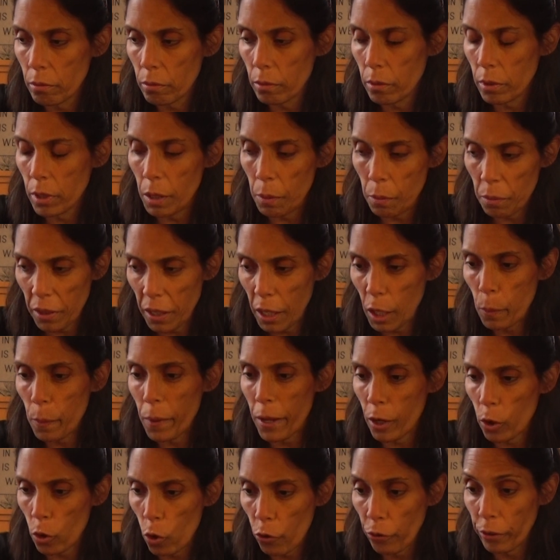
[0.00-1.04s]
keep thinking
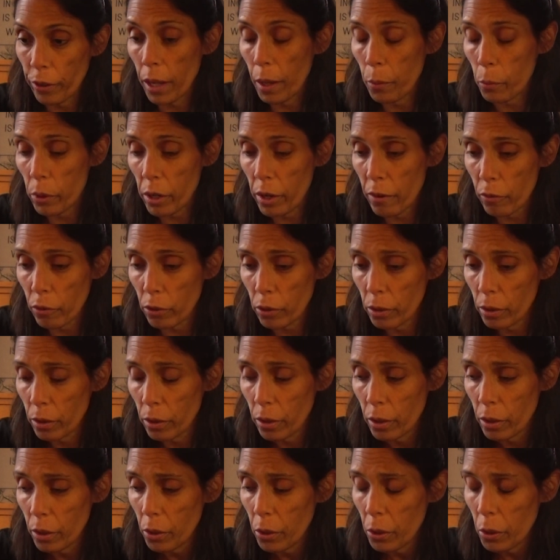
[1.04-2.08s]
about it all the time, whatever.
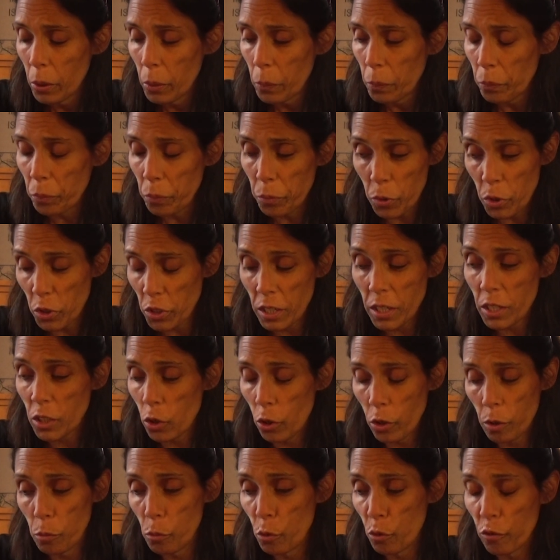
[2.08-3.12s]
Because it's
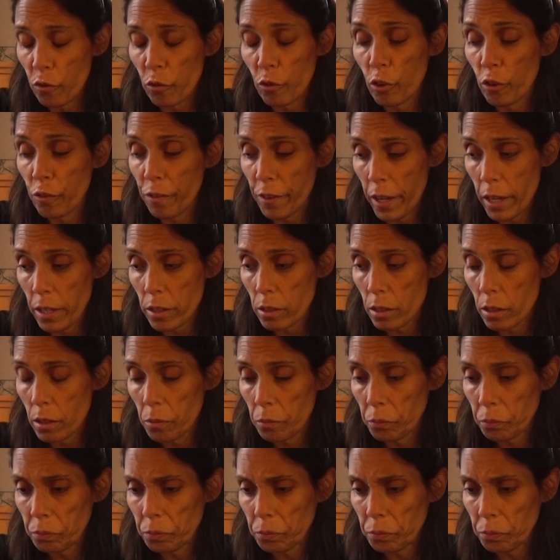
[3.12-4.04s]
going to move real fast.